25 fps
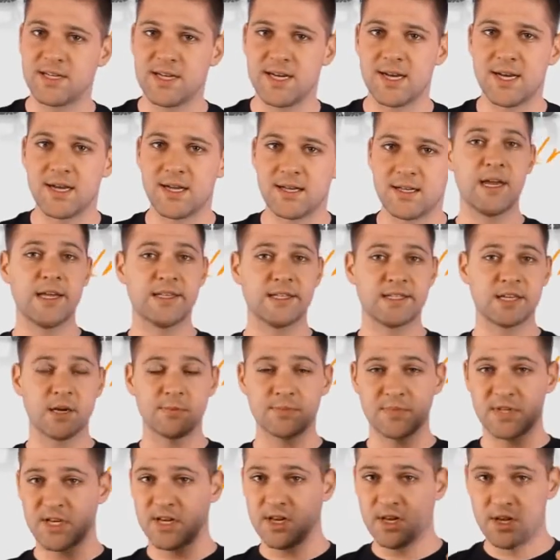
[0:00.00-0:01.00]
here. It's
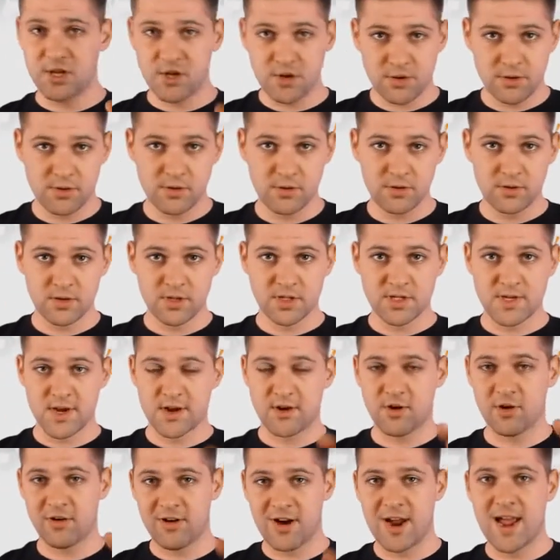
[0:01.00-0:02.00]
up to you to
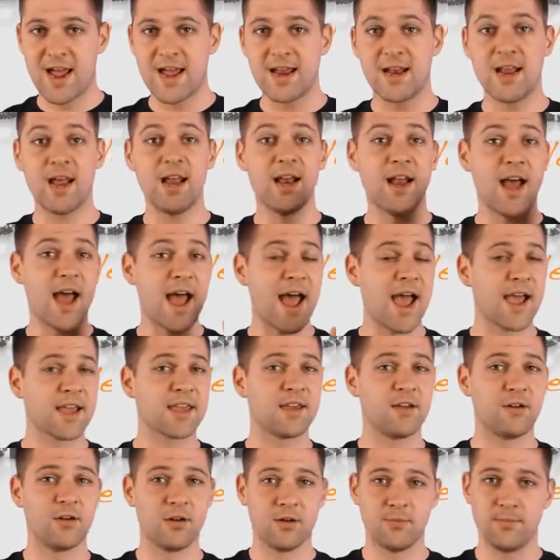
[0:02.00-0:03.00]
create an
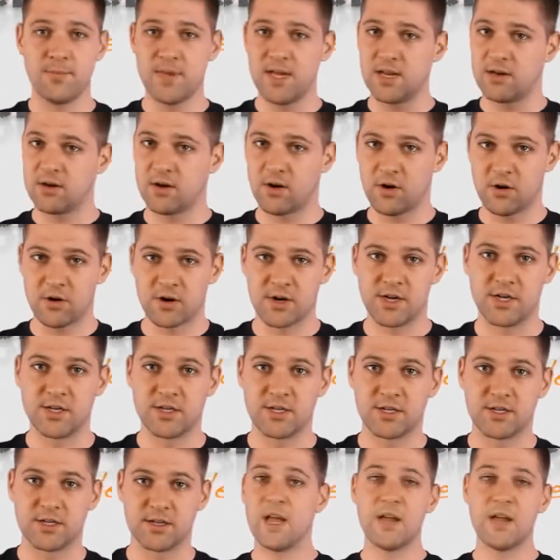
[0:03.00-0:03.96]
accurate mid-orange.